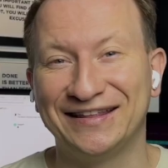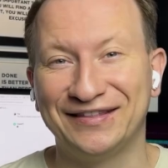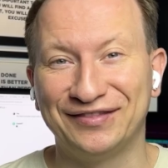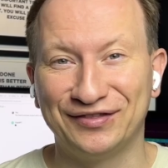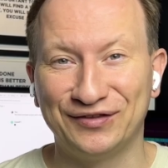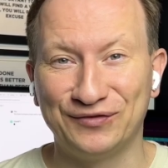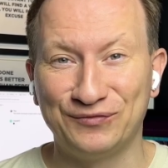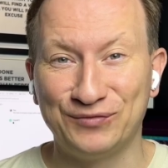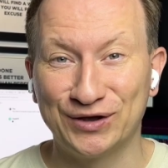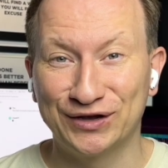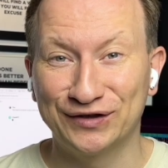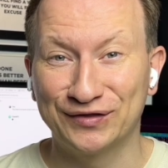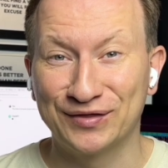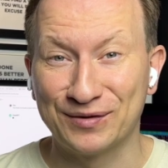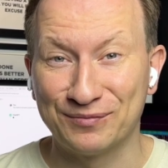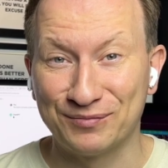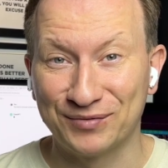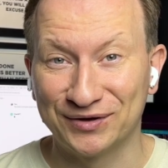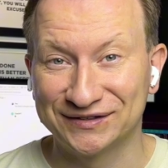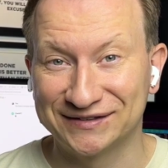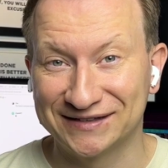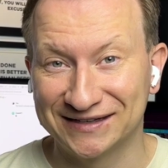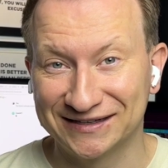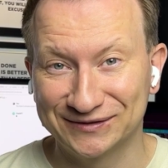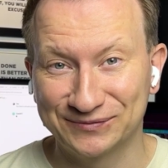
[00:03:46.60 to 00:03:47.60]
in the week number
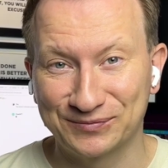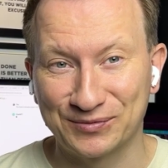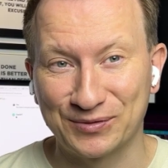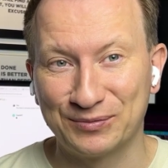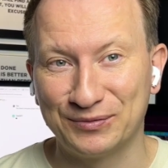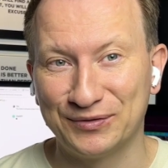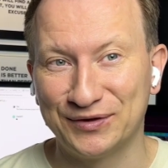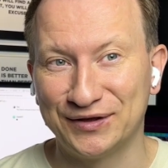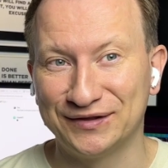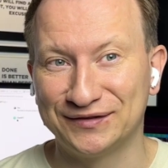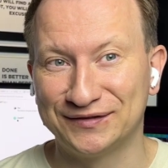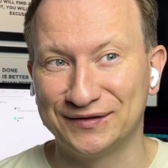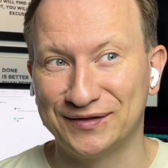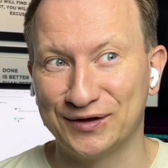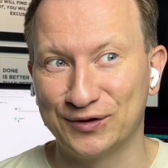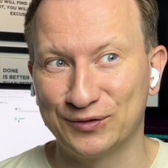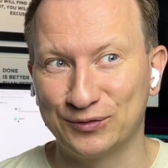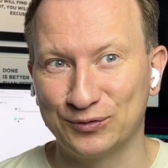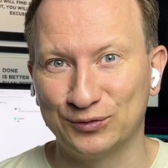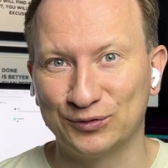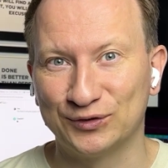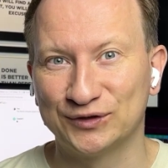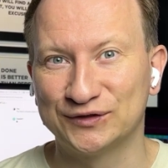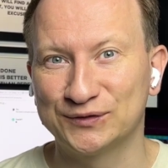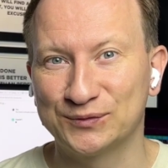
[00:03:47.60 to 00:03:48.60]
six, probably it's the
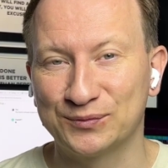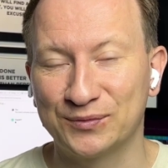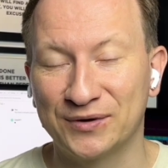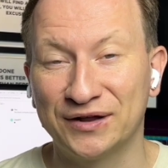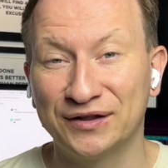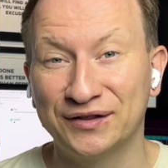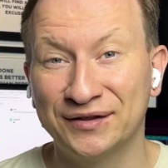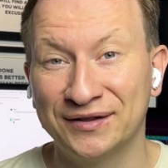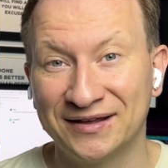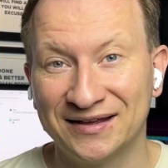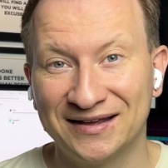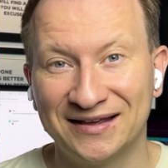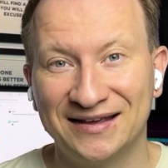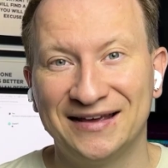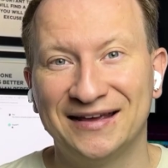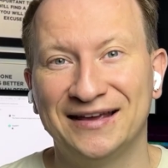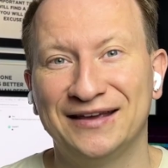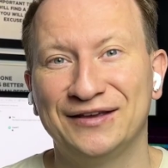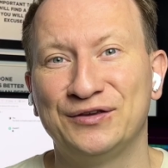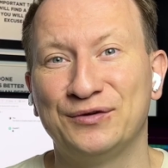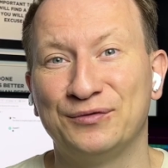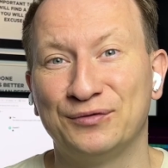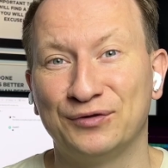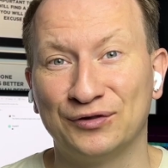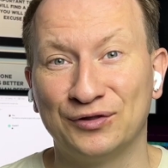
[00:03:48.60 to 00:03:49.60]
coolest one,
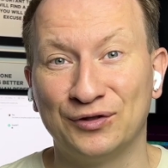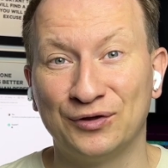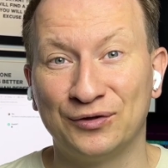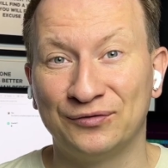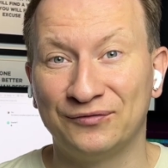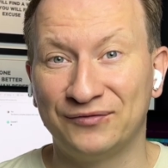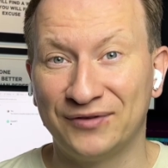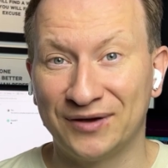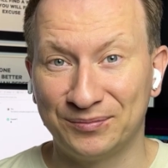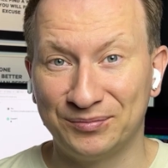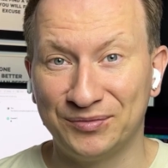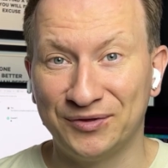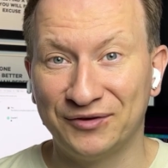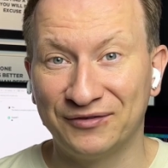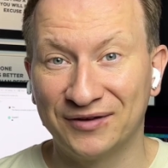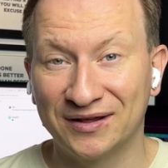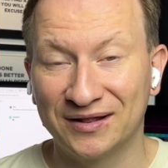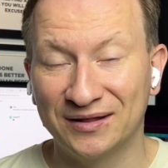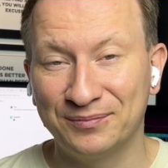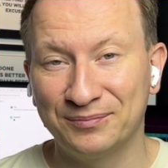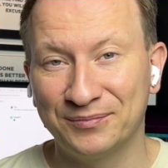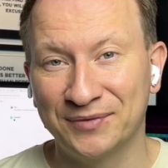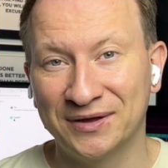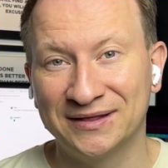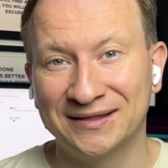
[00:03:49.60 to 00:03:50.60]
you will learn web
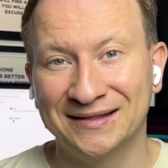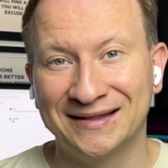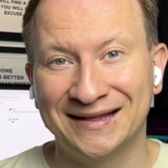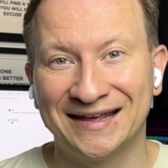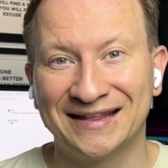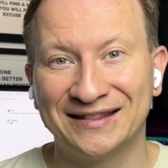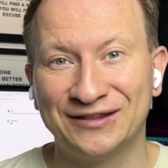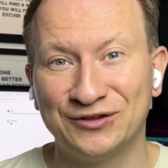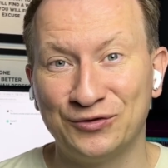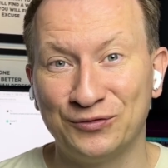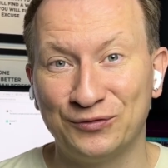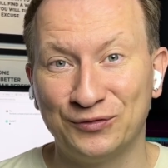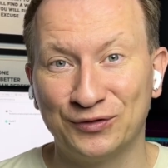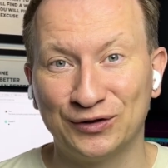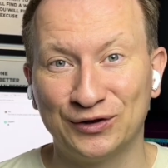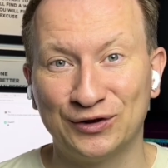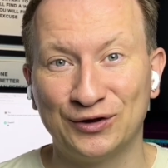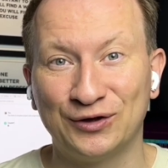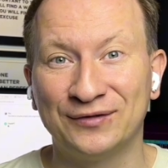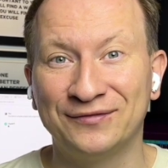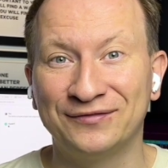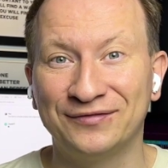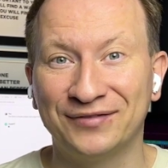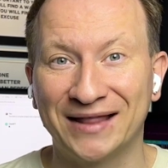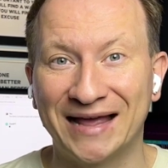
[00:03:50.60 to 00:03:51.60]
development and you will
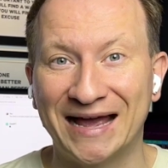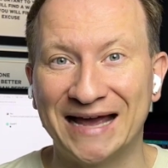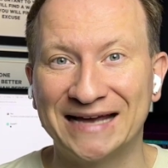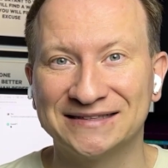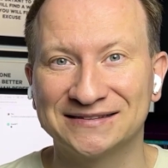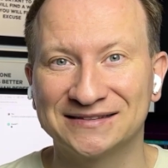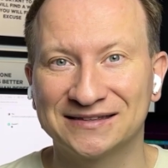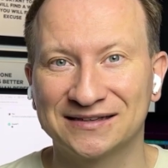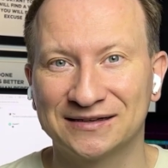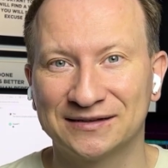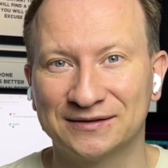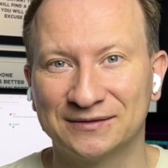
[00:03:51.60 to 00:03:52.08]
learn Flask.